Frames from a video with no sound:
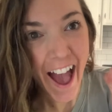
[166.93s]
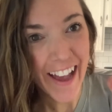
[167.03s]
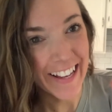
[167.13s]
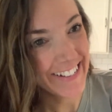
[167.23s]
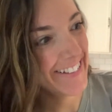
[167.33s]

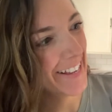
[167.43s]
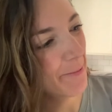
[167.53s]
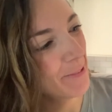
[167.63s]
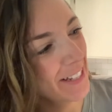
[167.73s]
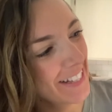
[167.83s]
It
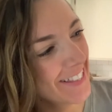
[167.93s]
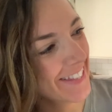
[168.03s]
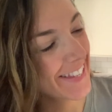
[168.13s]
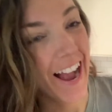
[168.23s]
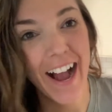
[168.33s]
doubled in
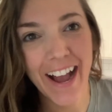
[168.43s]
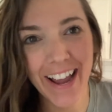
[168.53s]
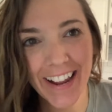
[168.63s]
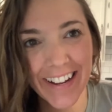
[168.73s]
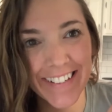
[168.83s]

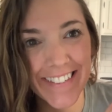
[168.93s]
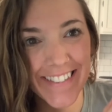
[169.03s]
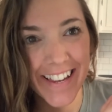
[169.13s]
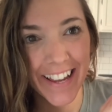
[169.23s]
size.